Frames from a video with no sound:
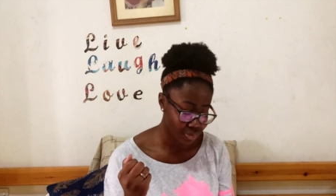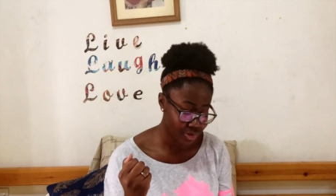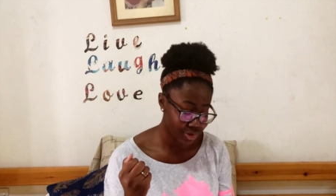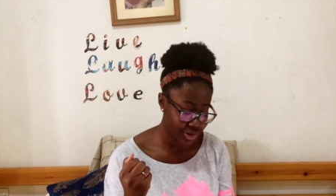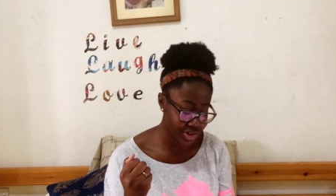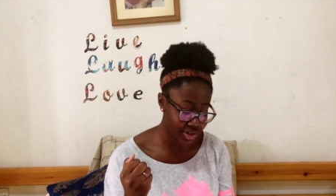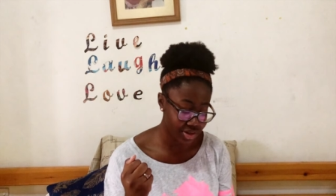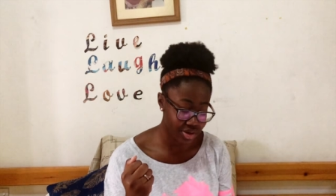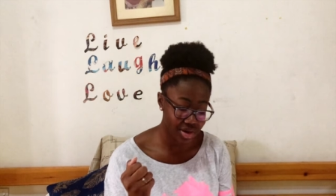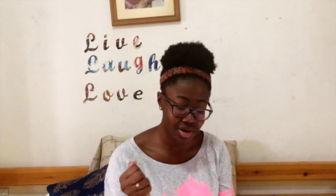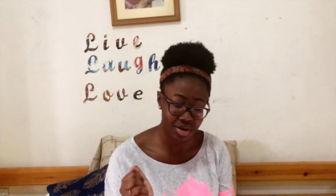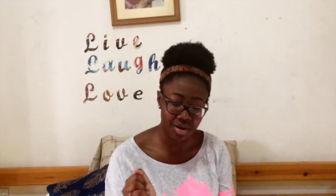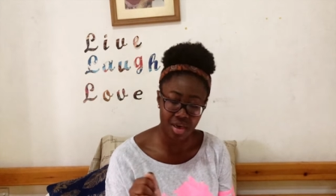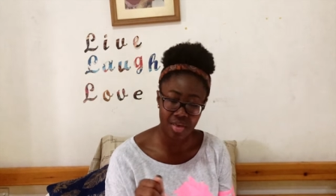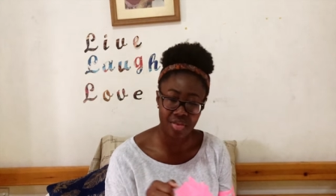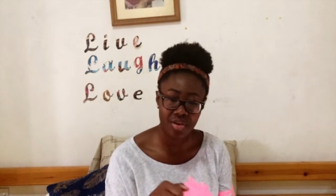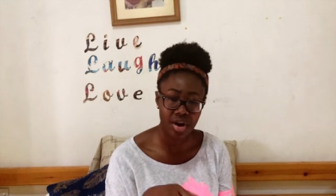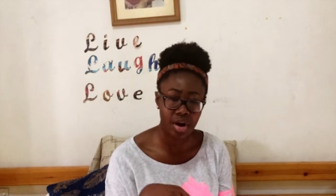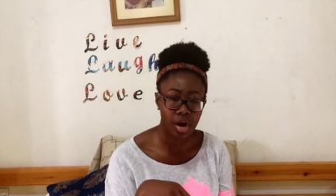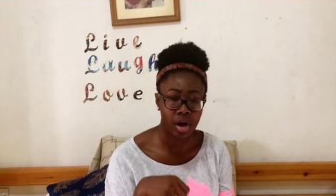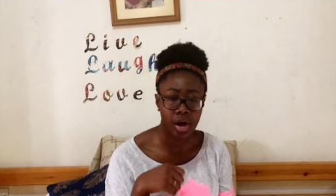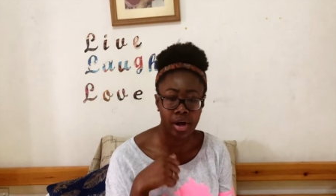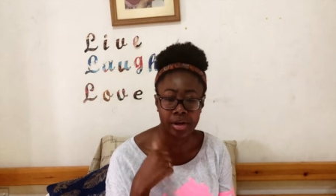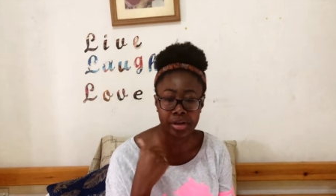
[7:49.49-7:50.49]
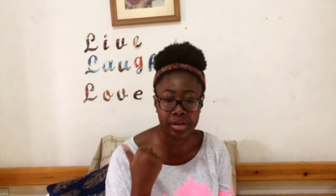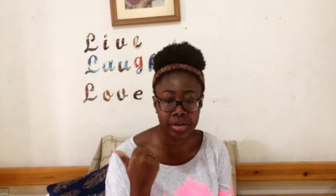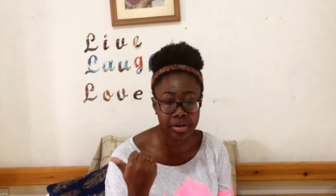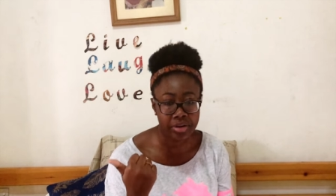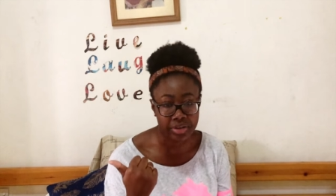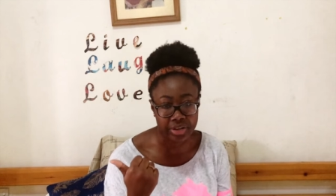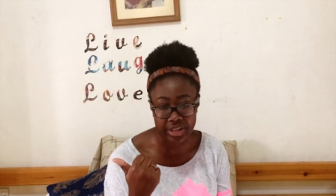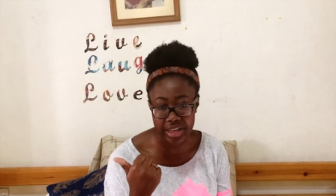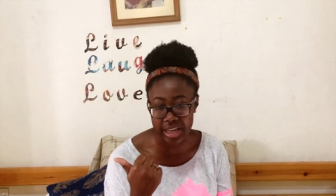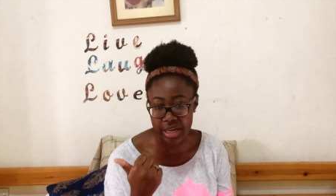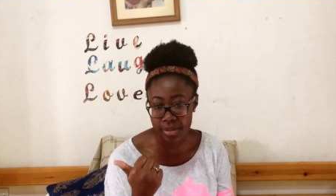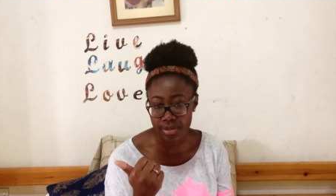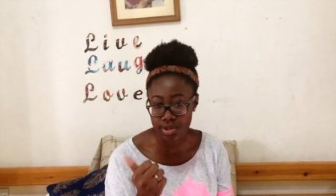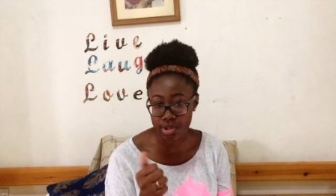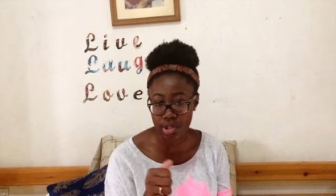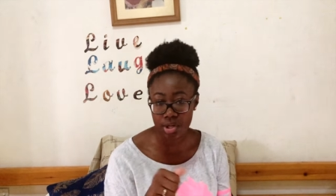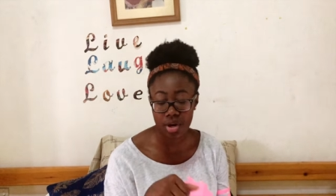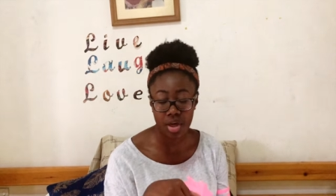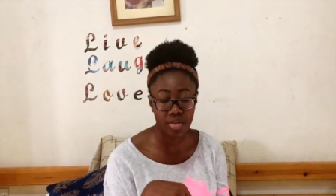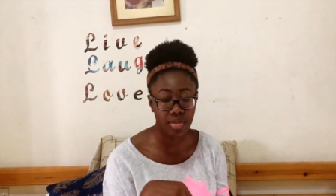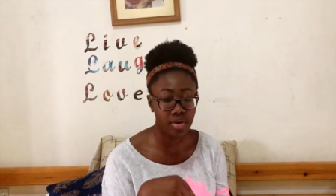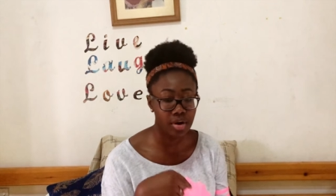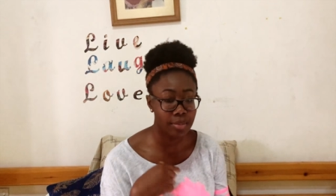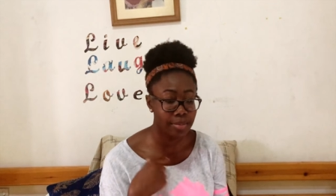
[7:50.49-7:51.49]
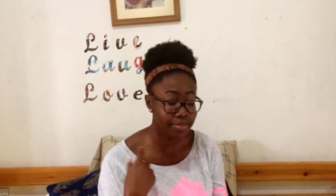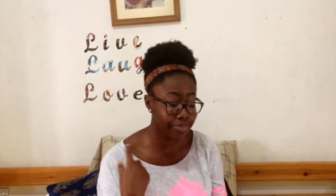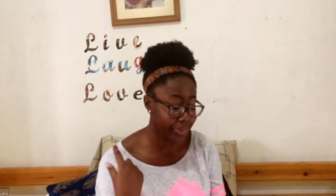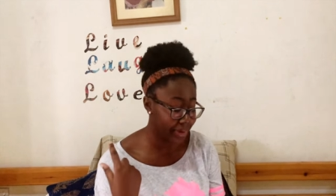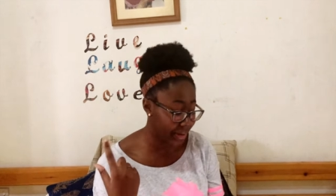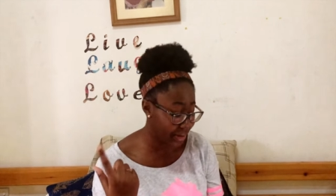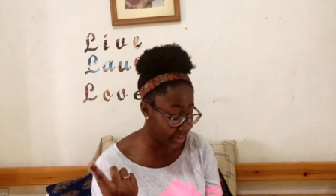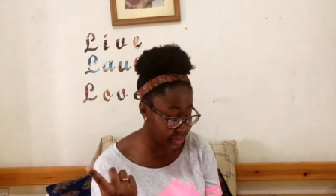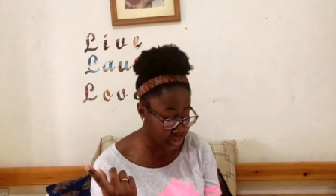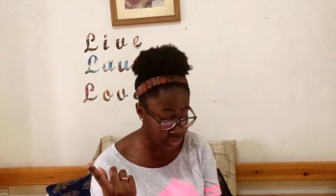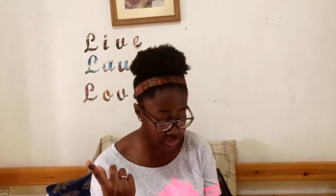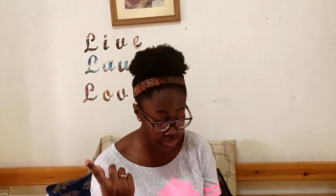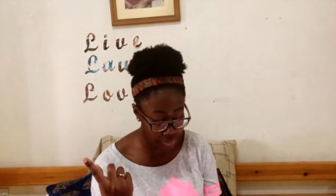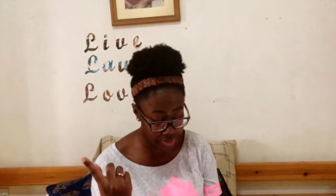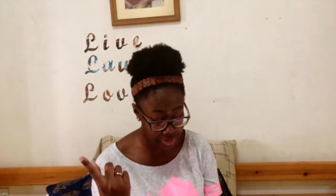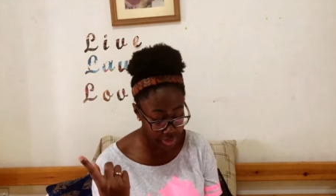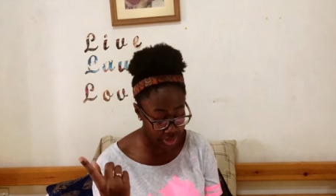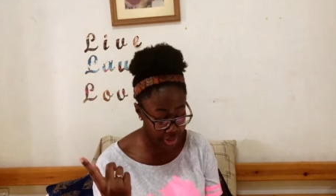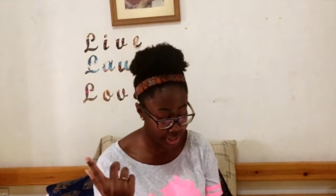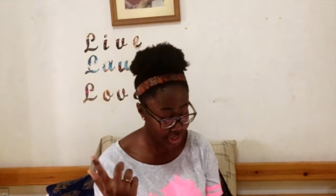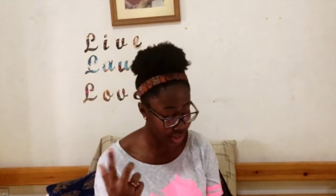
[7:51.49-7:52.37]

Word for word: just another Hunger Games, another Maze Runner,